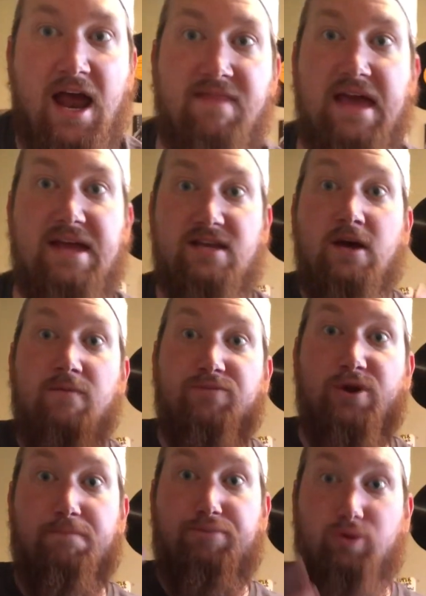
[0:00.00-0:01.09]
And then
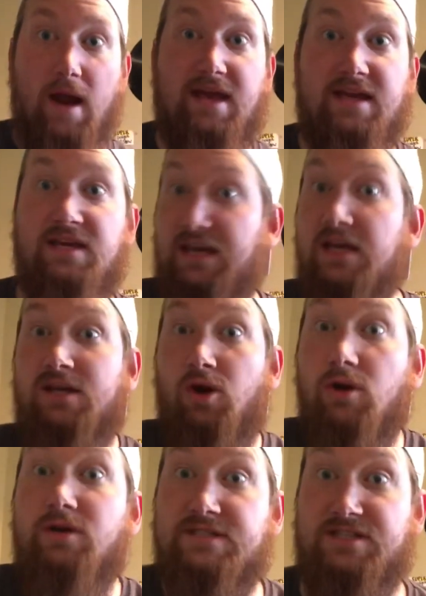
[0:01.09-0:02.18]
you're praying
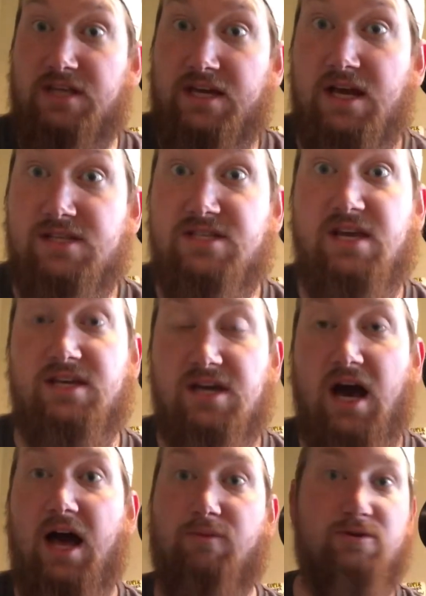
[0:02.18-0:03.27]
earnestly and saying,
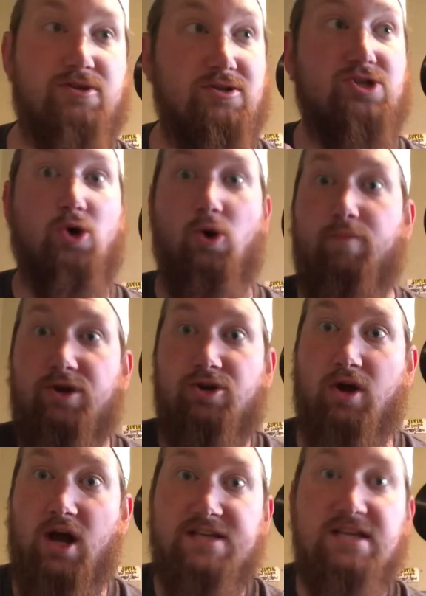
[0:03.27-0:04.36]
God, would you just open your
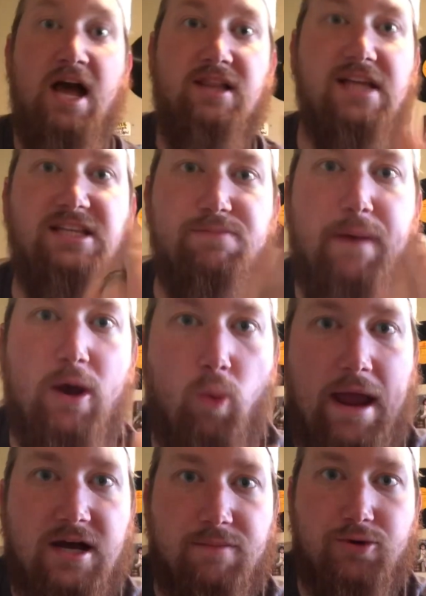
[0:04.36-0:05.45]
eyes? Let this be a
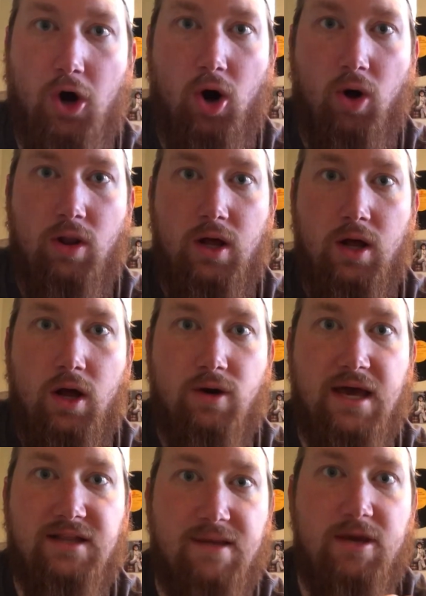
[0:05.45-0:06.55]
wake-up call.
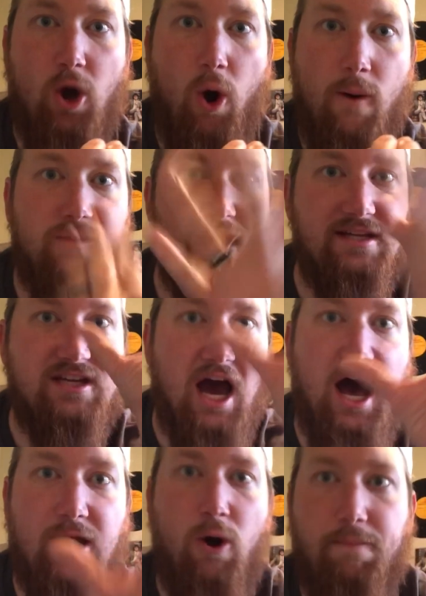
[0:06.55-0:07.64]
Okay, let
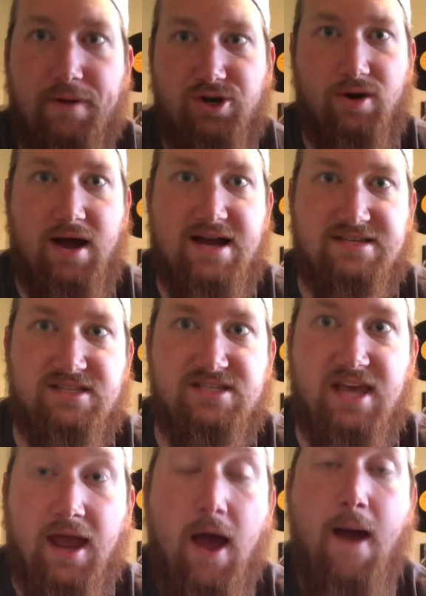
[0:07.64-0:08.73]
God open your eyes and
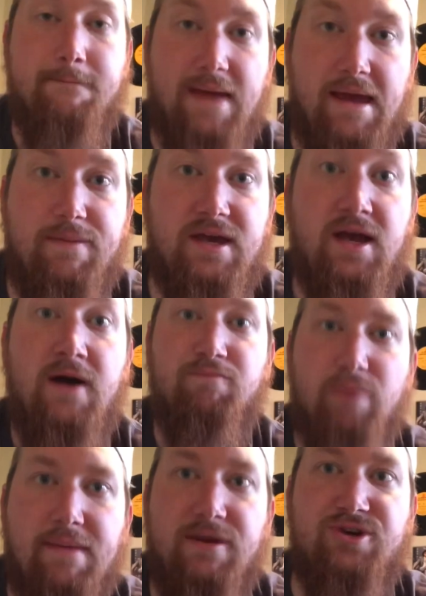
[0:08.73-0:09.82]
say, maybe
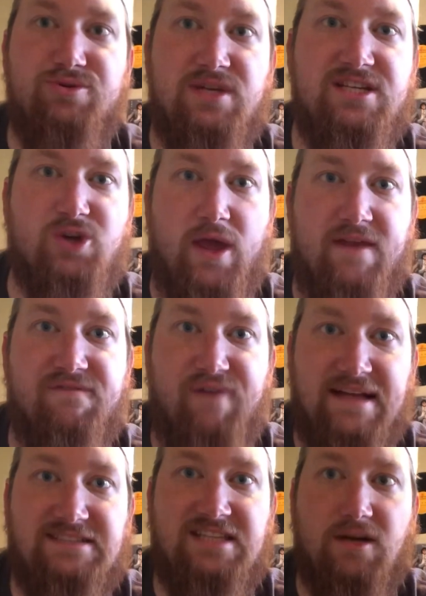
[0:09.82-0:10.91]
you need to
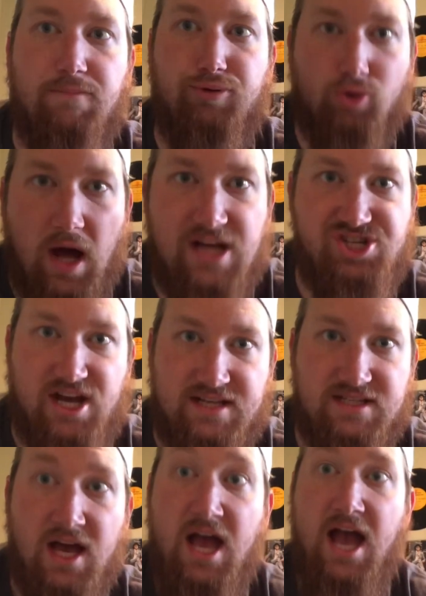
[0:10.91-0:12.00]
invest in a
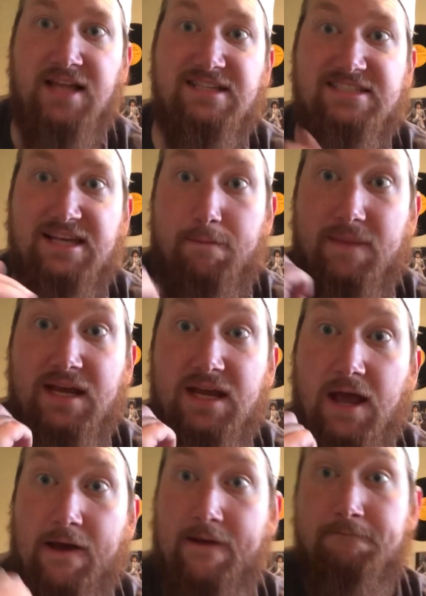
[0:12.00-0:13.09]
project. And listen,
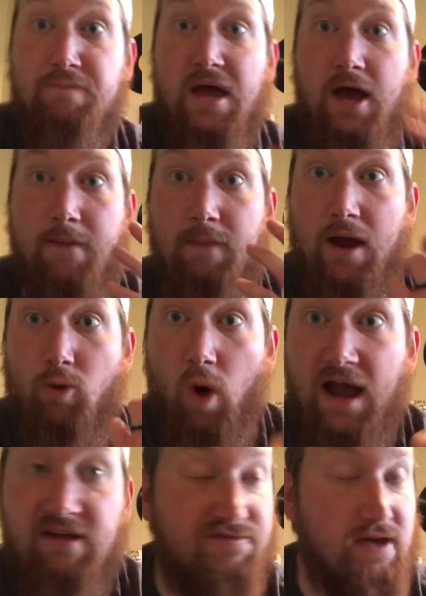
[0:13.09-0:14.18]
me and my
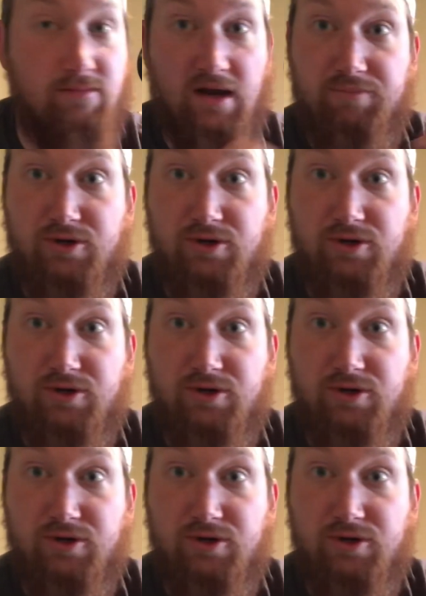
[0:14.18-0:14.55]
wife and my